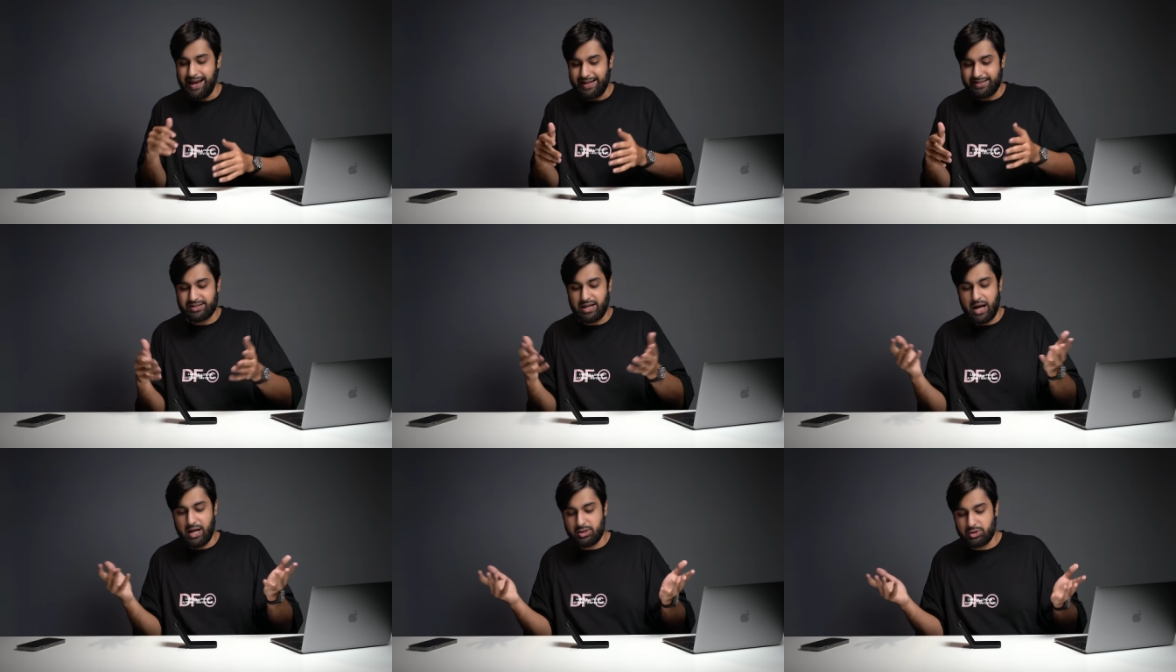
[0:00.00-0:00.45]

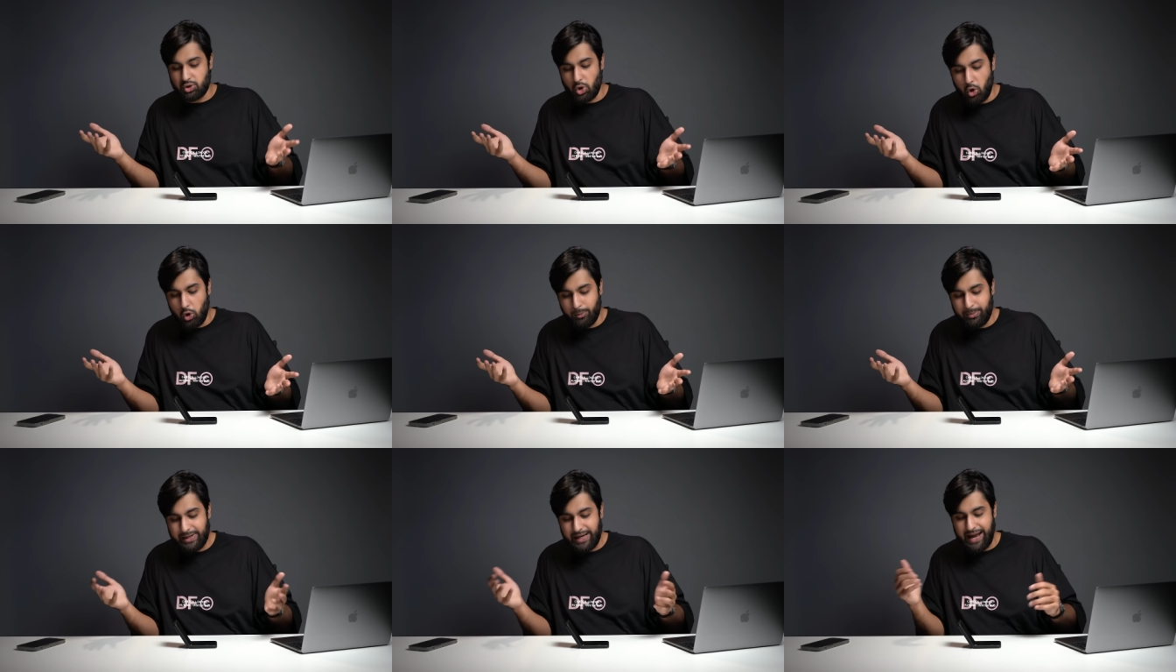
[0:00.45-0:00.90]
It's got
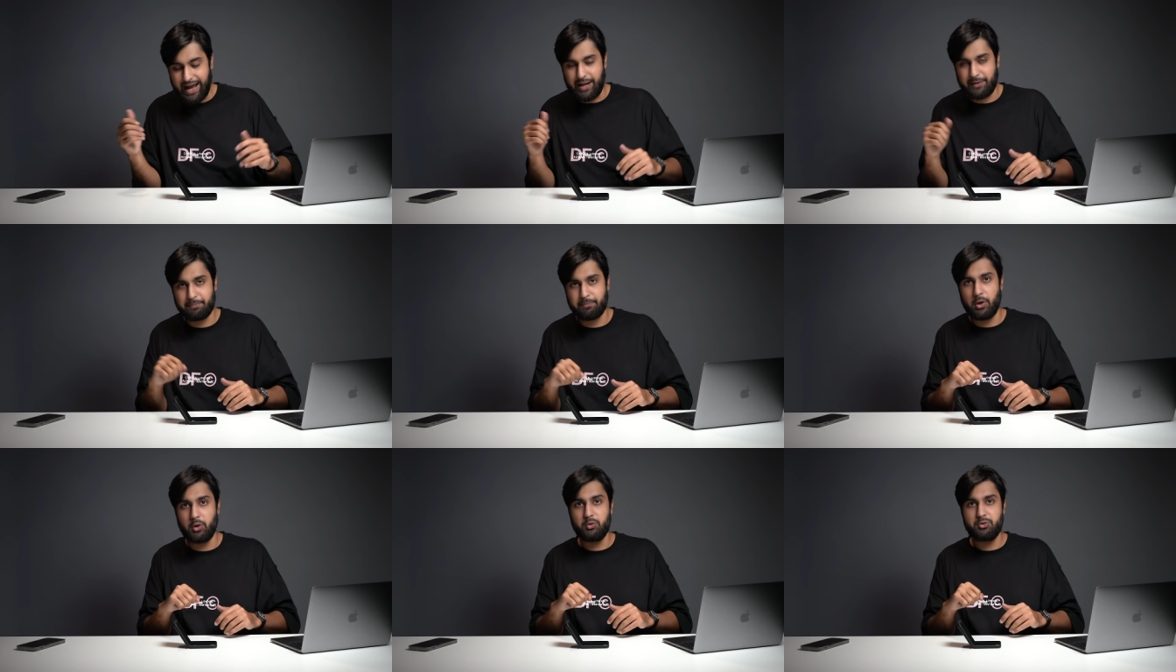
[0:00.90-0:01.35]
Dolby
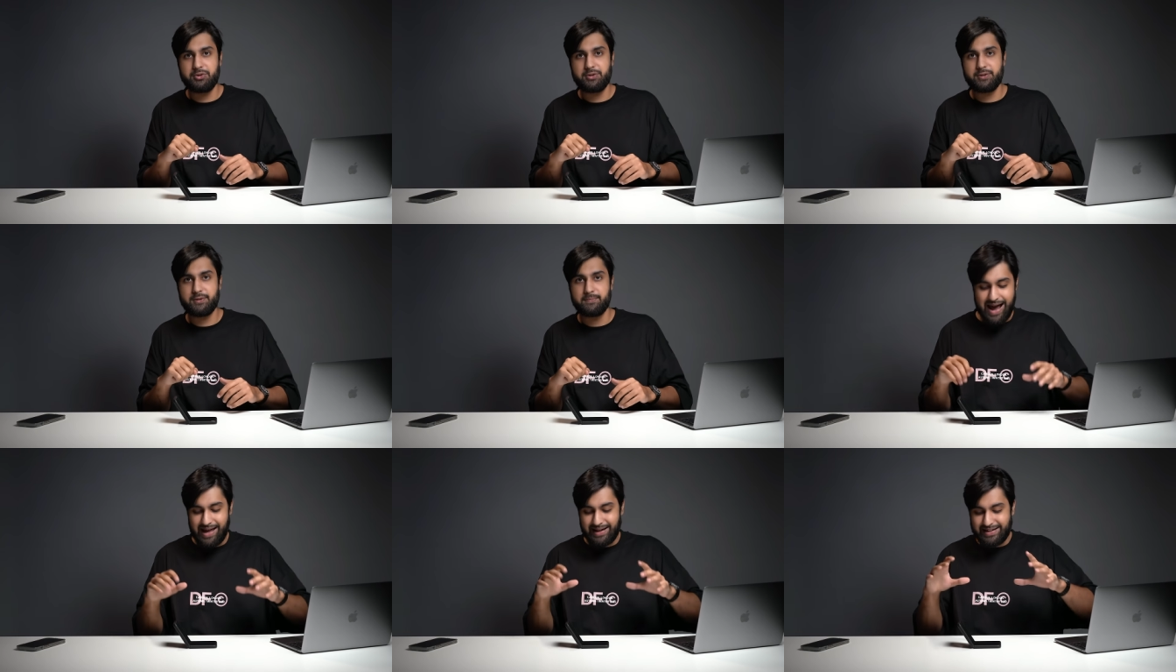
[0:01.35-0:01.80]

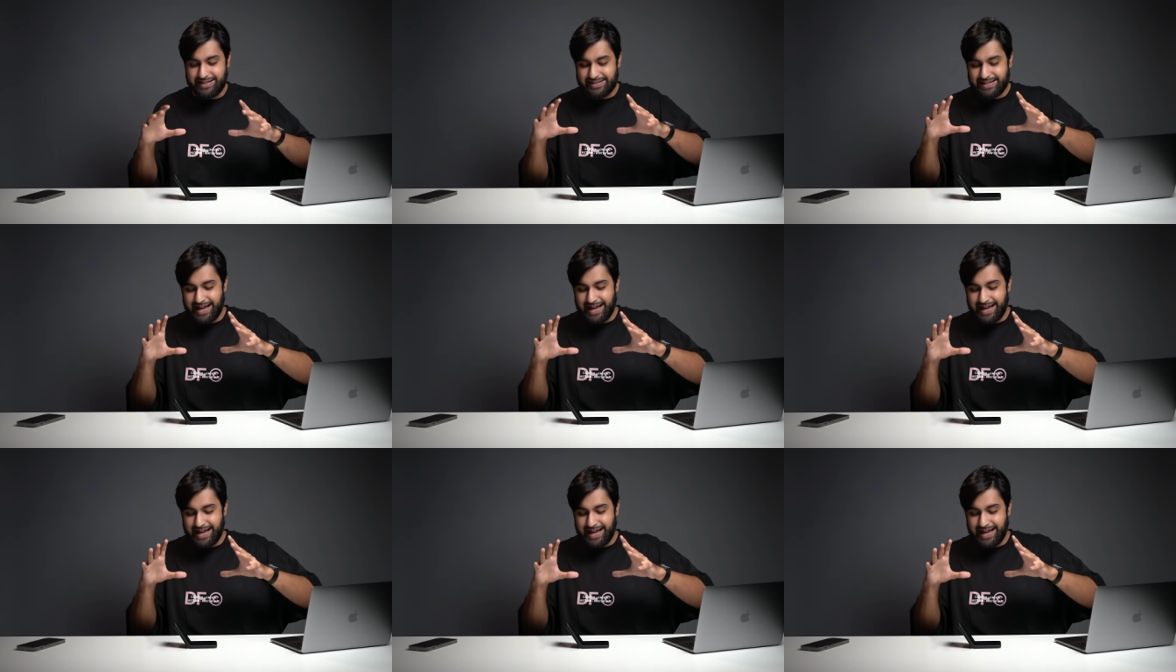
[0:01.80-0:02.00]
Atmos, and it's